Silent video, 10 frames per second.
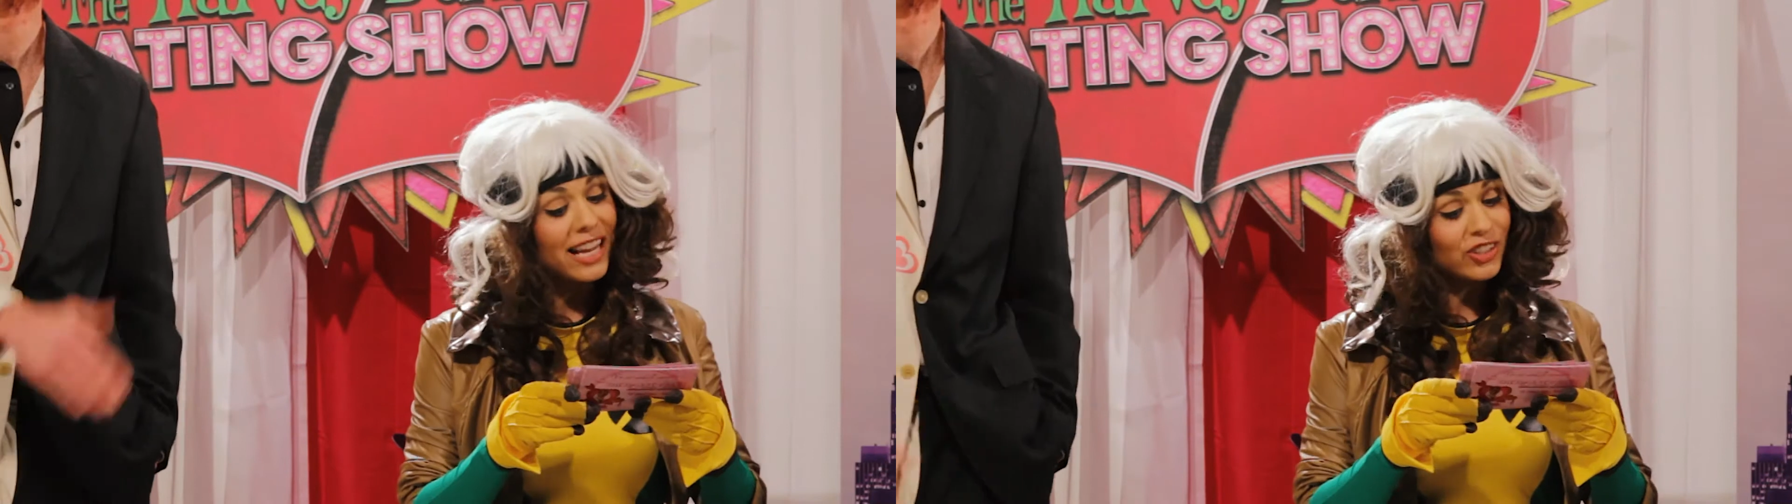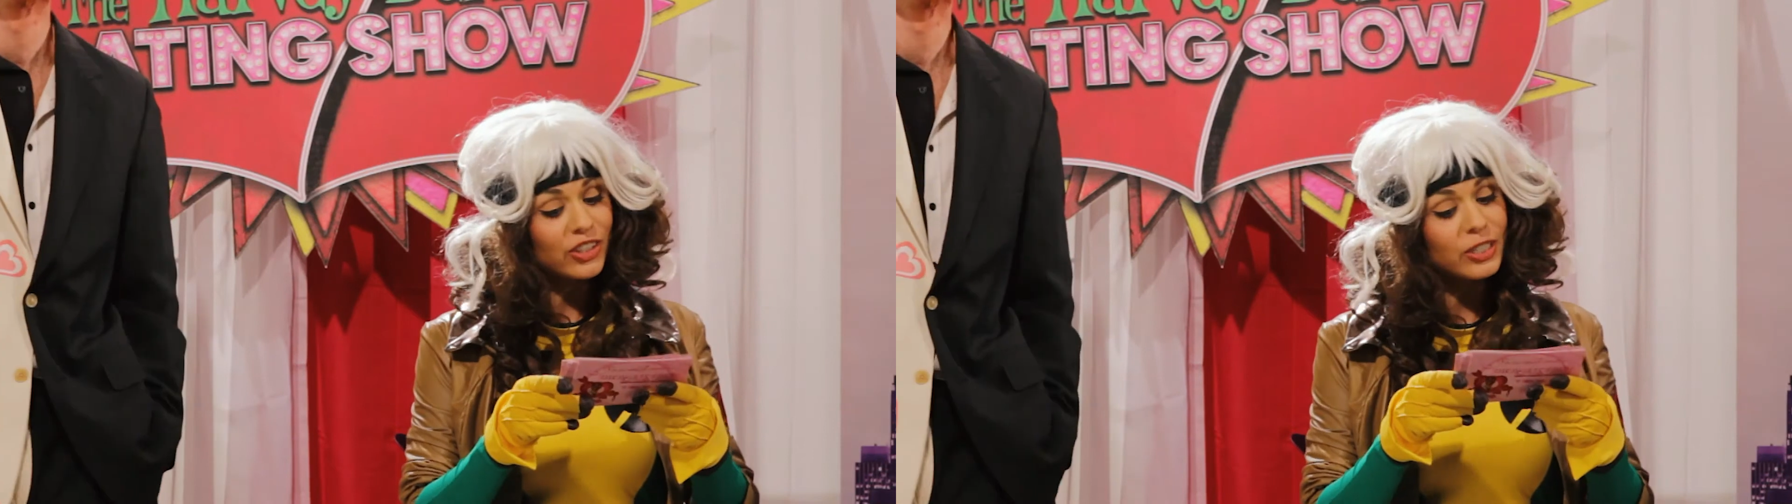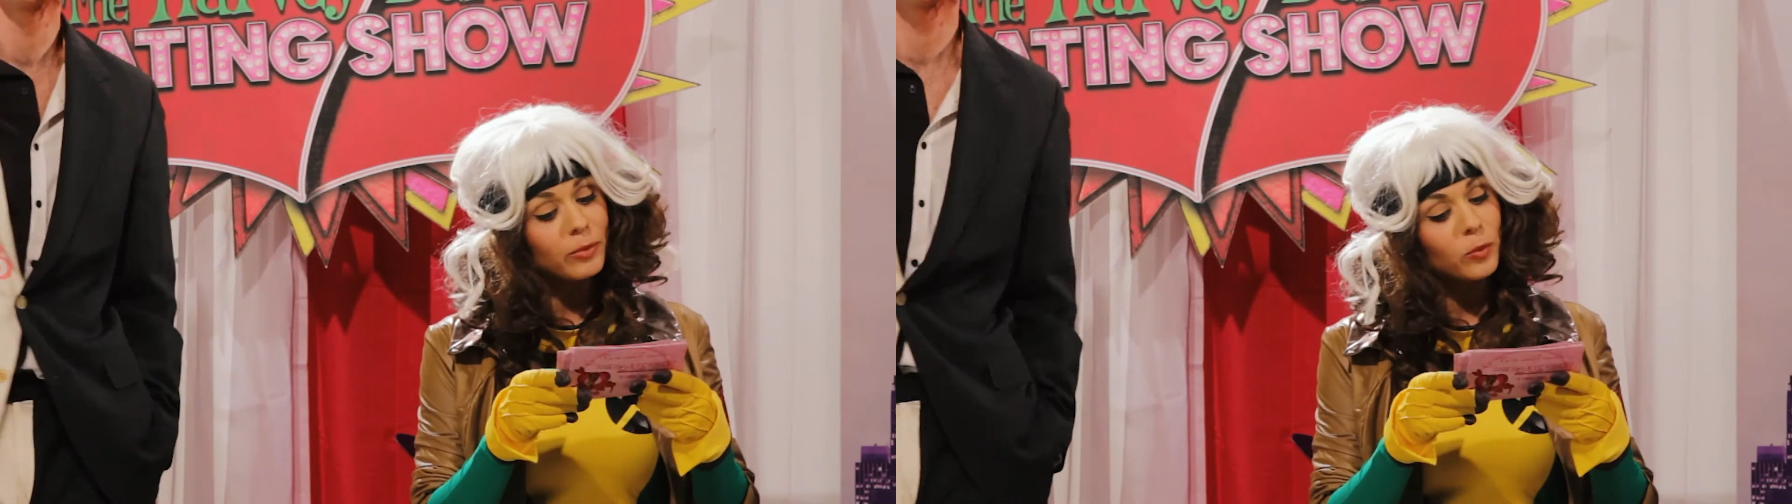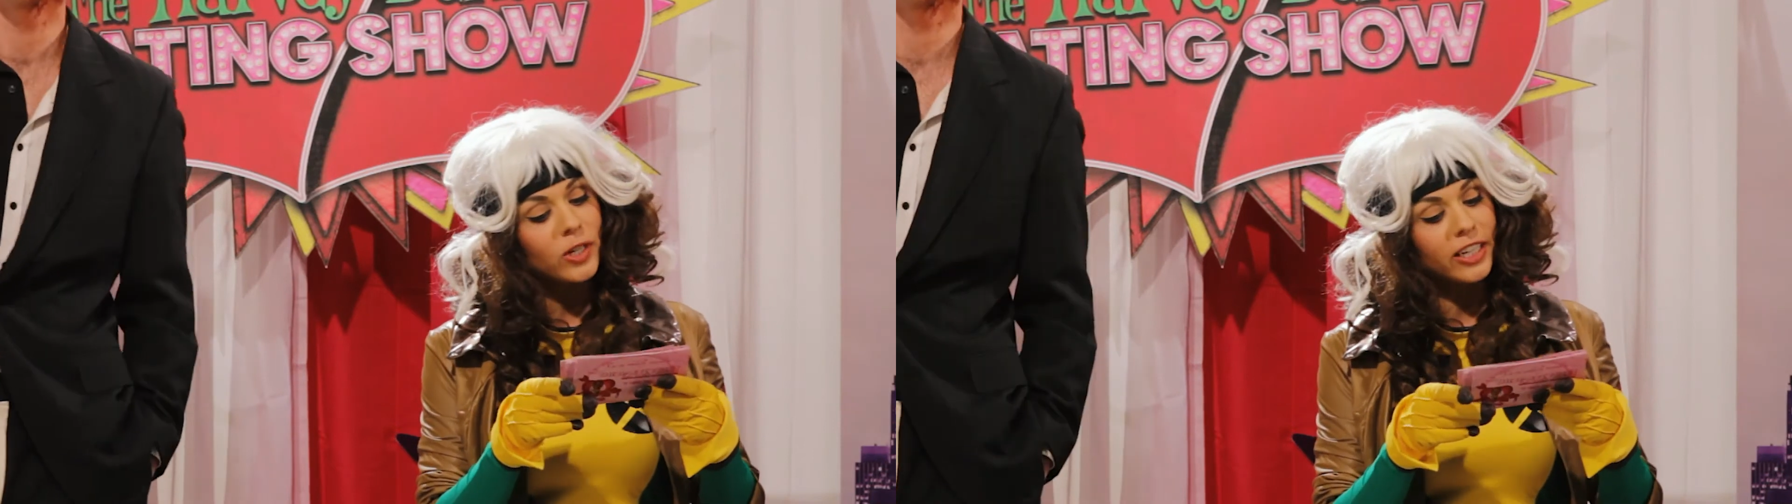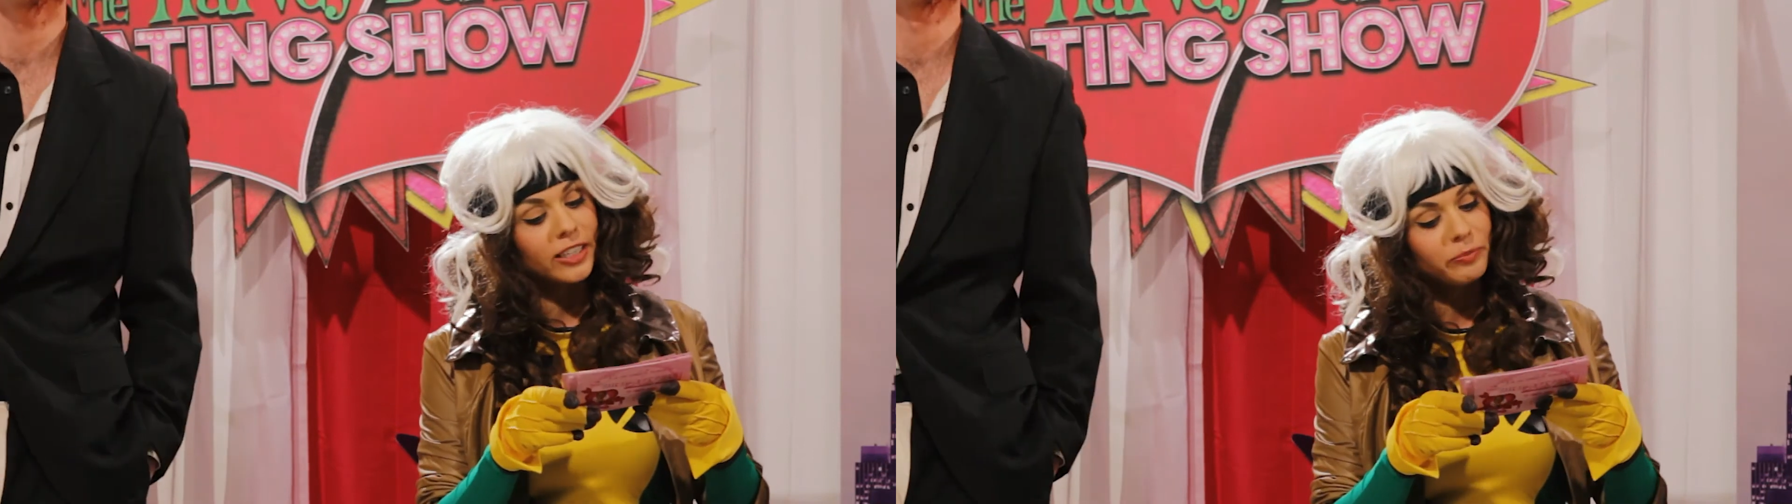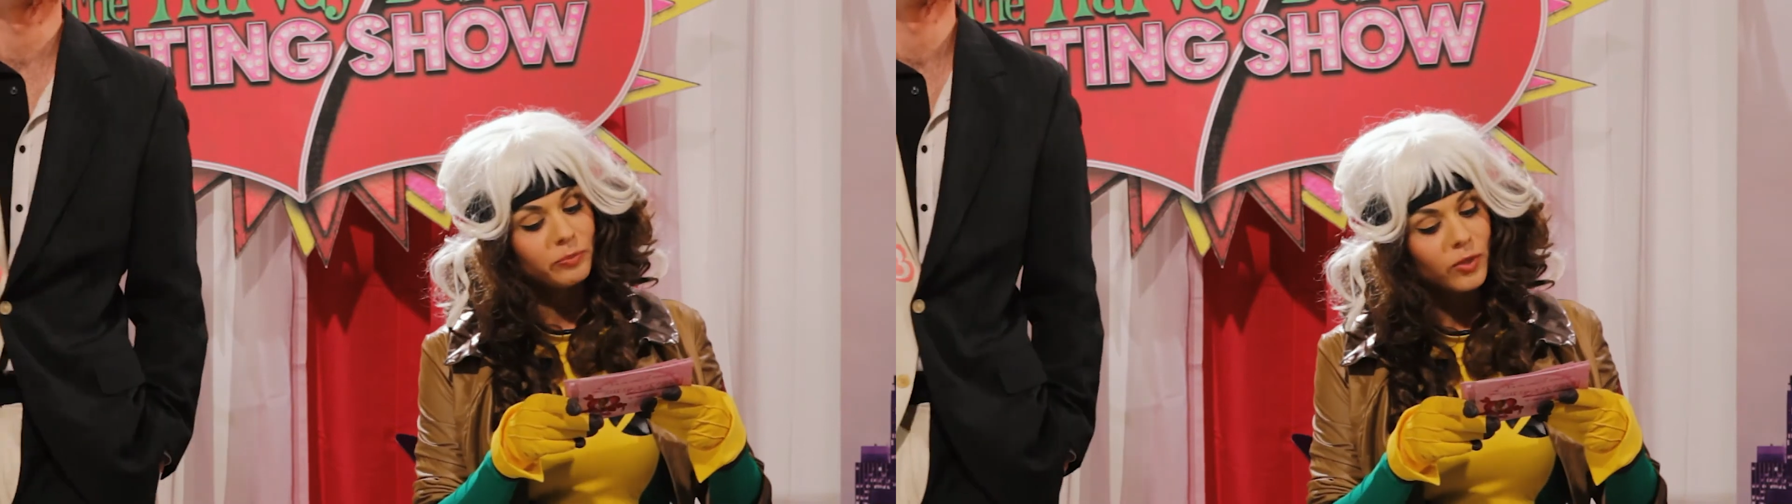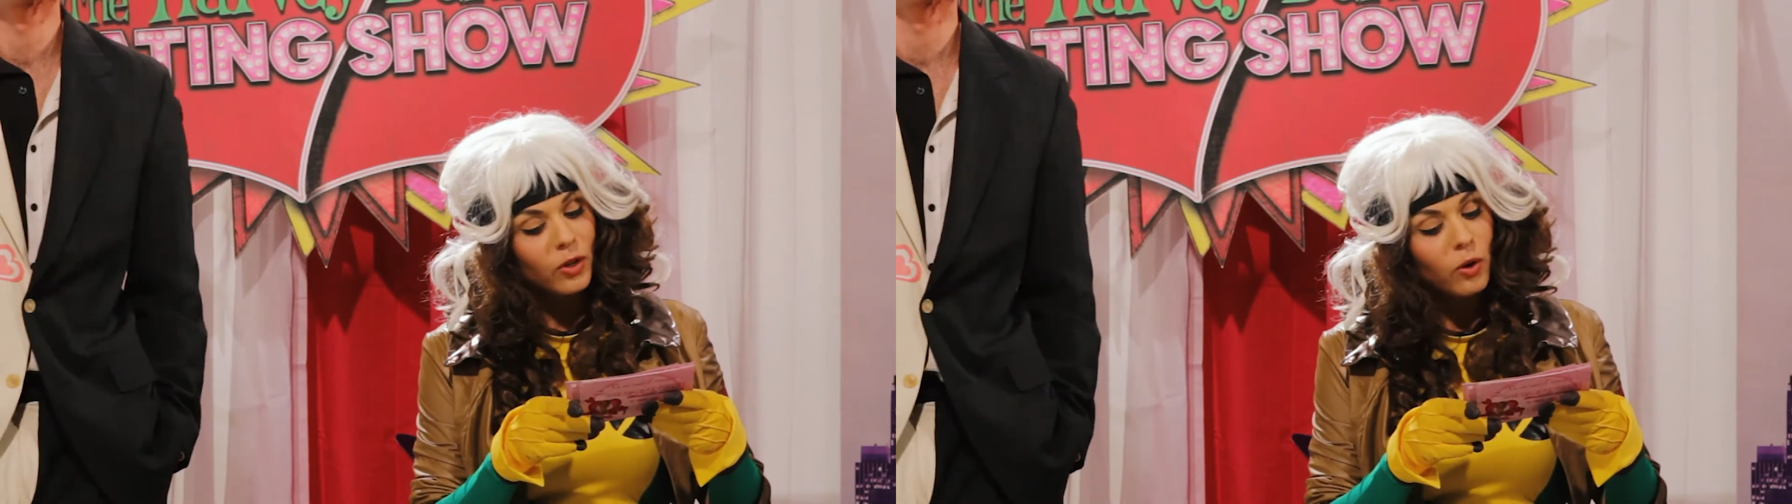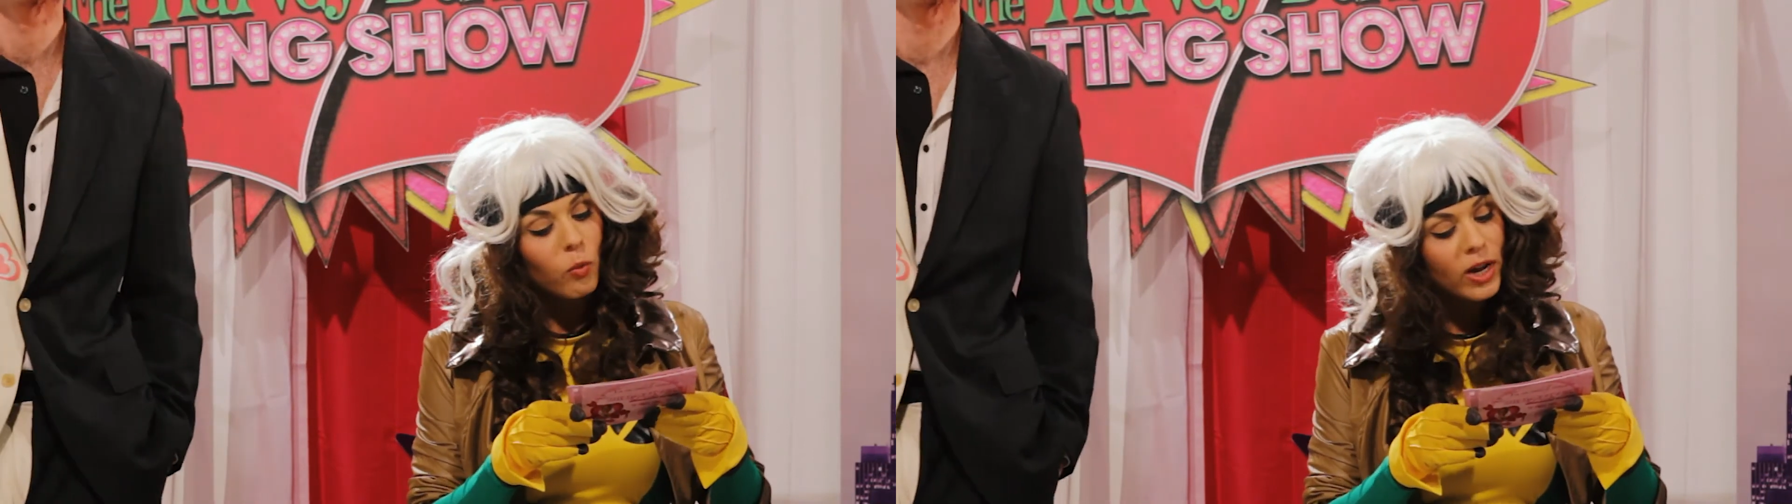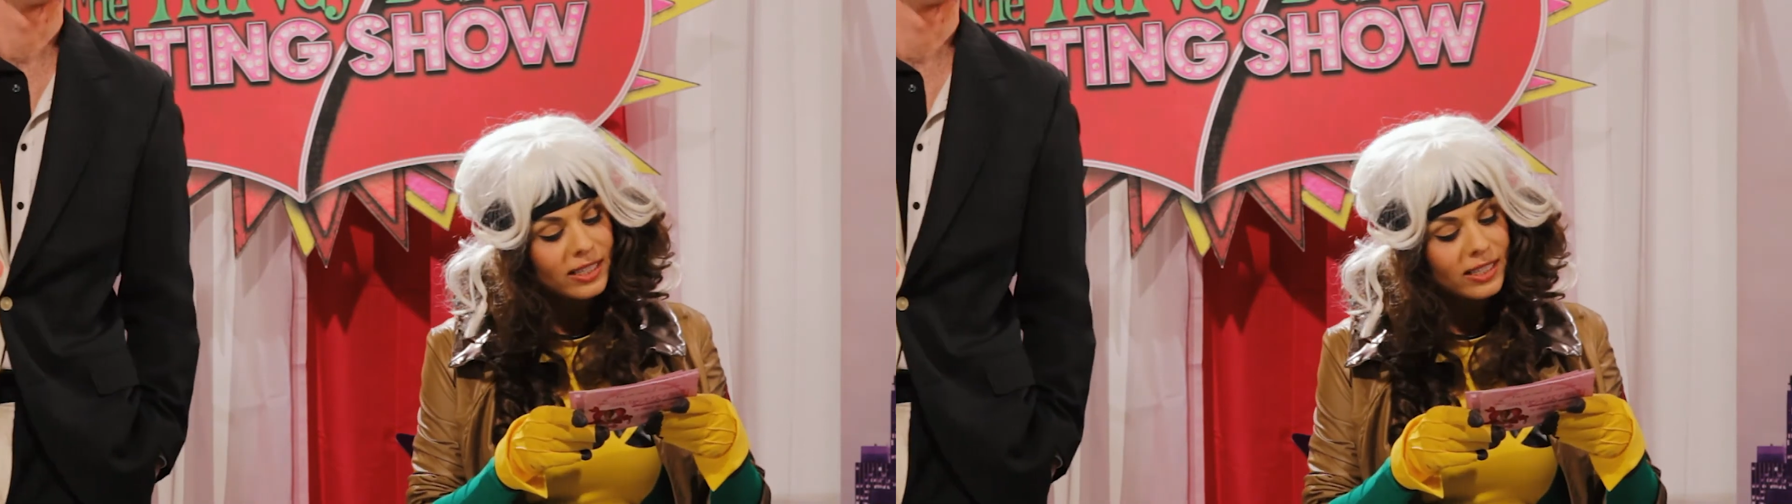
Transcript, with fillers: Bachelor number one.